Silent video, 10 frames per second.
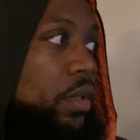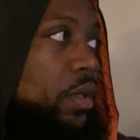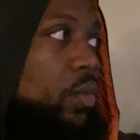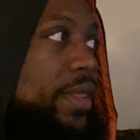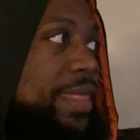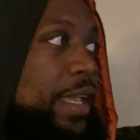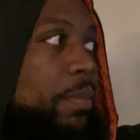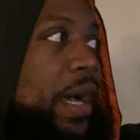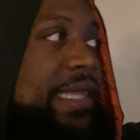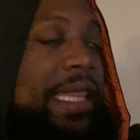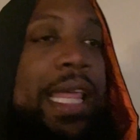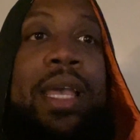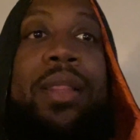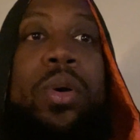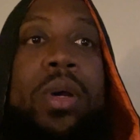One thing about the
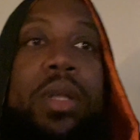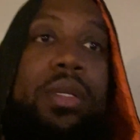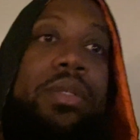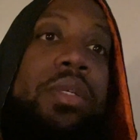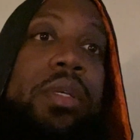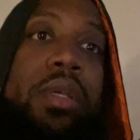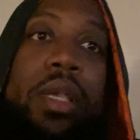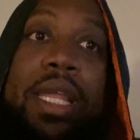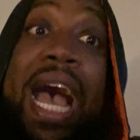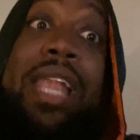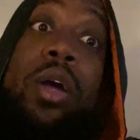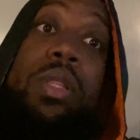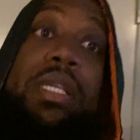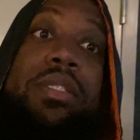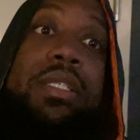landlord, and I know
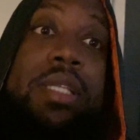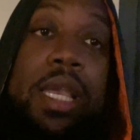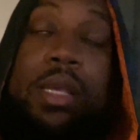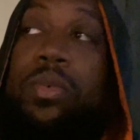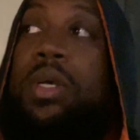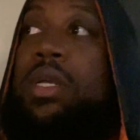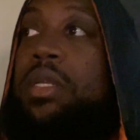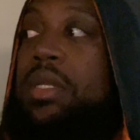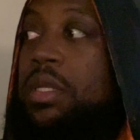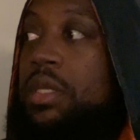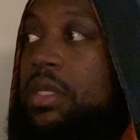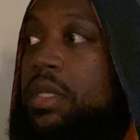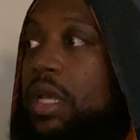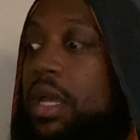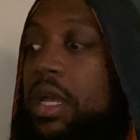this because I am
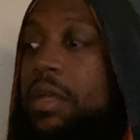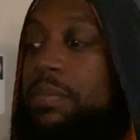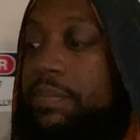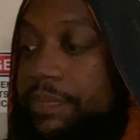one,